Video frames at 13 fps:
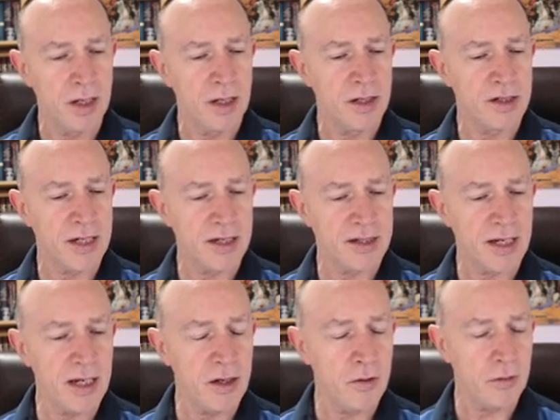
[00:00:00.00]
says,
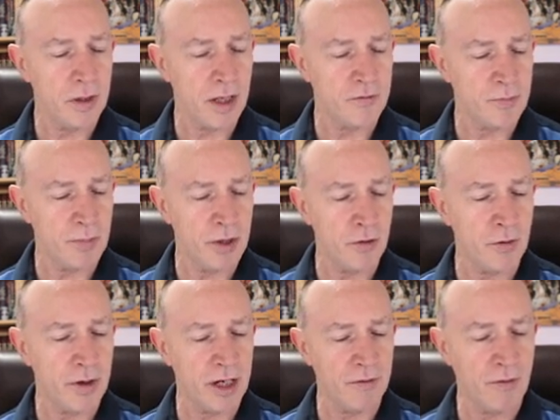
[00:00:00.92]
He who loves
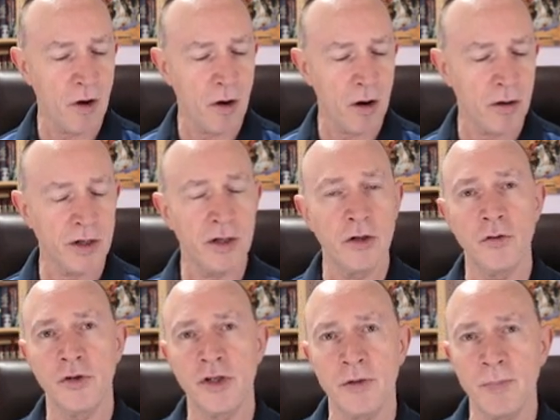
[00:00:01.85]
purity of heart and
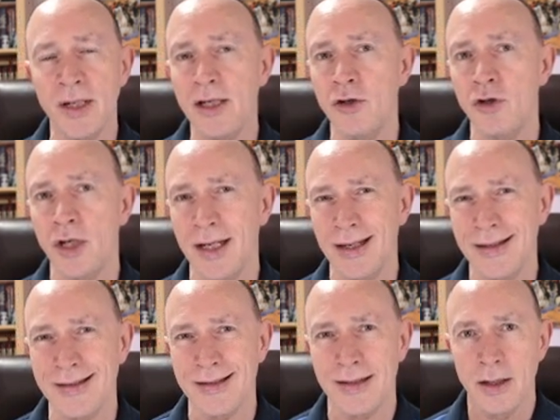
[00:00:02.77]
whose speech
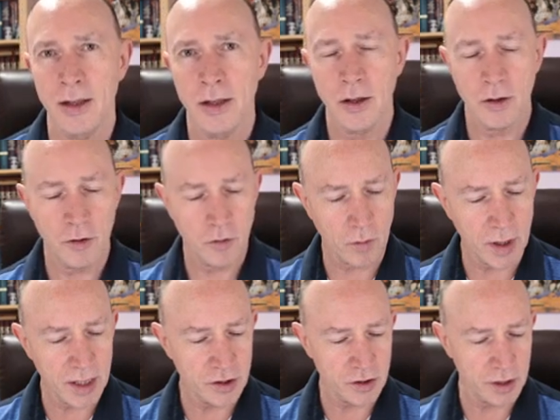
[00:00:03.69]
is
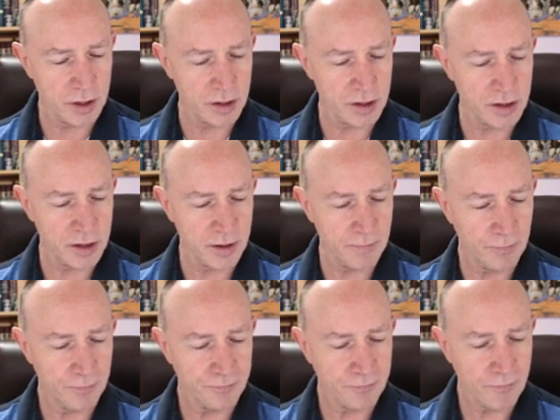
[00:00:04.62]
gracious,
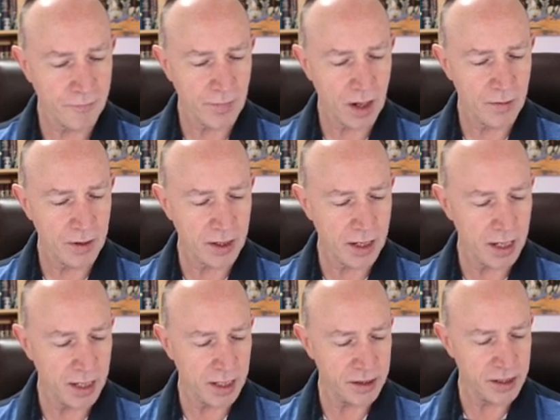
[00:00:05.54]
the
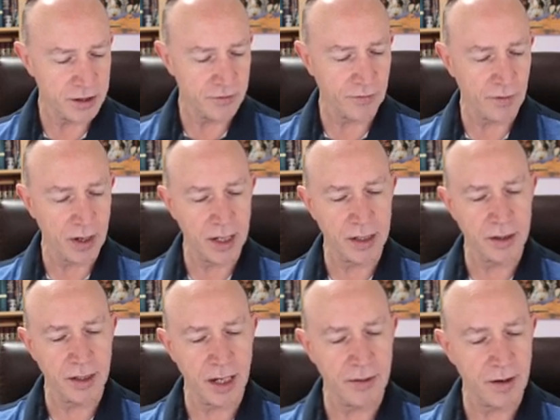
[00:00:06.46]
king is his
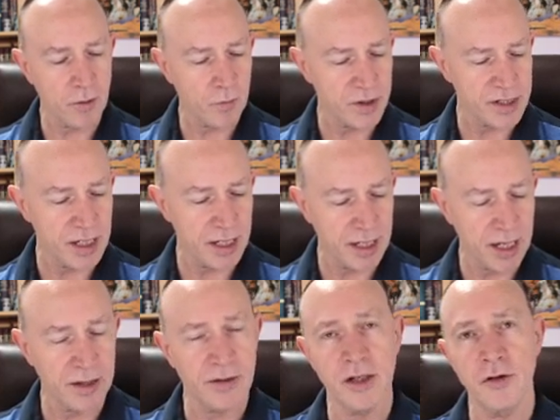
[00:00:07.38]
friend. And there we see
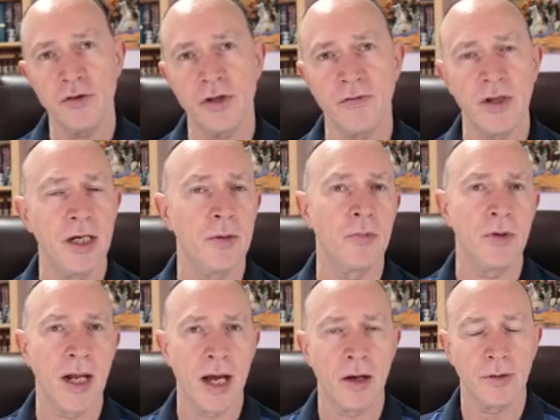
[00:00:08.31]
again the use of the Hebrew
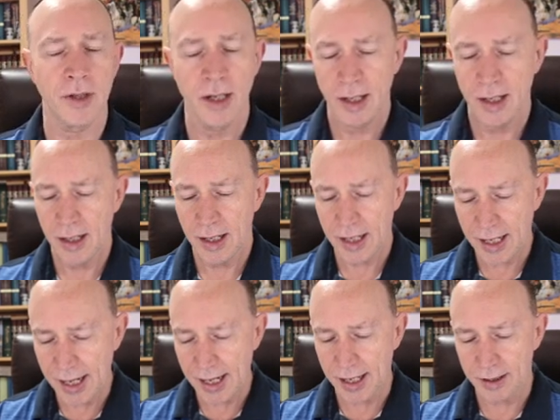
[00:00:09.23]
noun
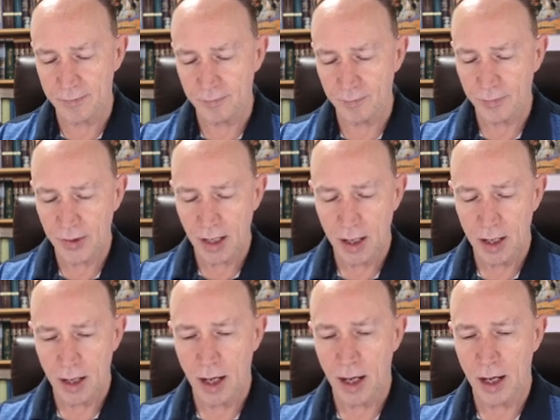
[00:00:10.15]
chen.
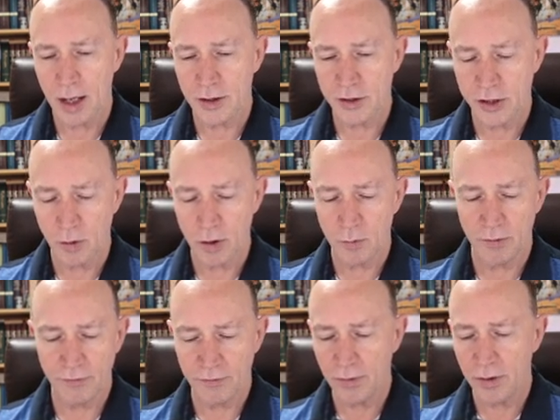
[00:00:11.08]
Uh, so it
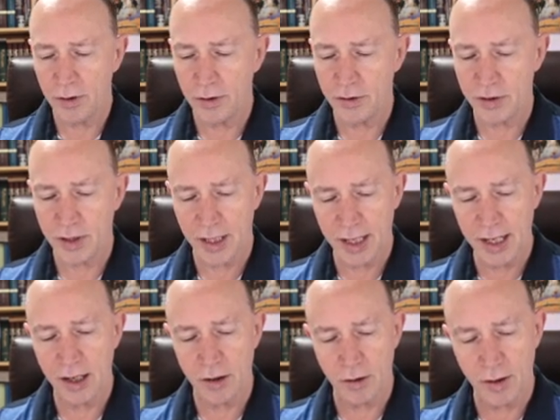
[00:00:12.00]
refers
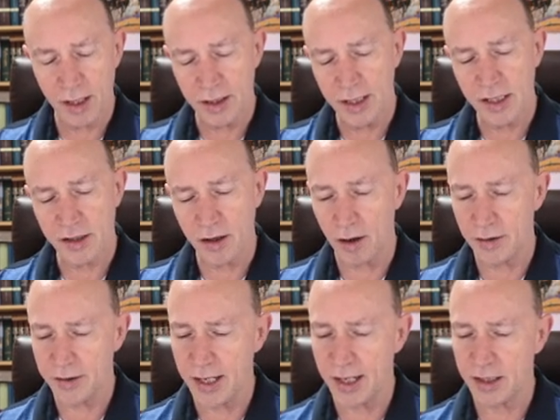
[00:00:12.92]
here in these
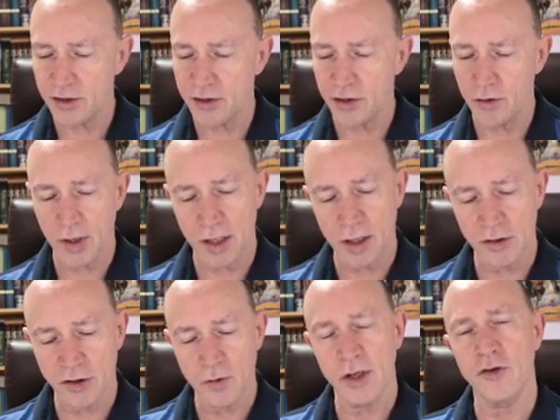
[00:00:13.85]
contexts to, uh,
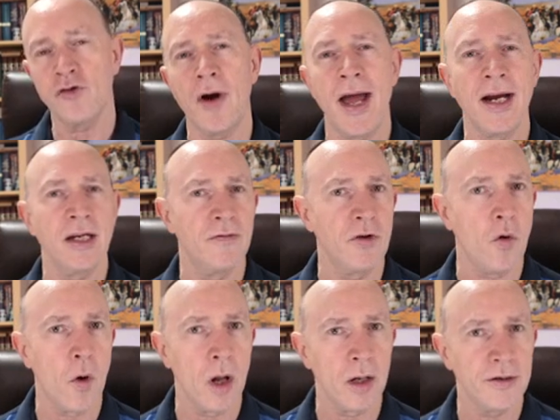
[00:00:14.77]
to an attractive
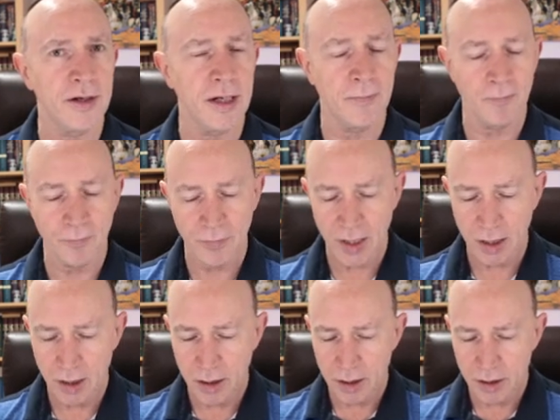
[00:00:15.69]
quality,
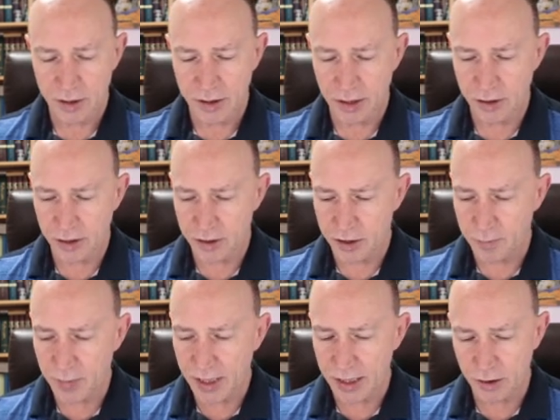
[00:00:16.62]
such as
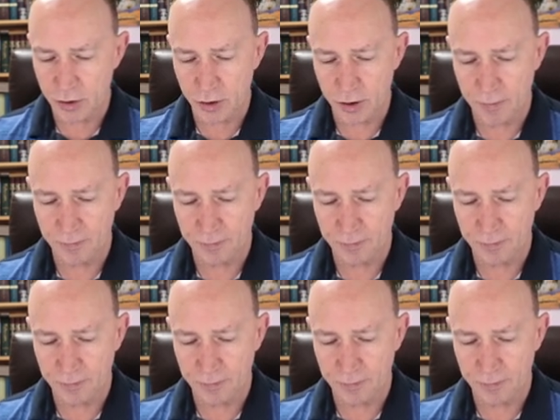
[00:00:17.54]
speech.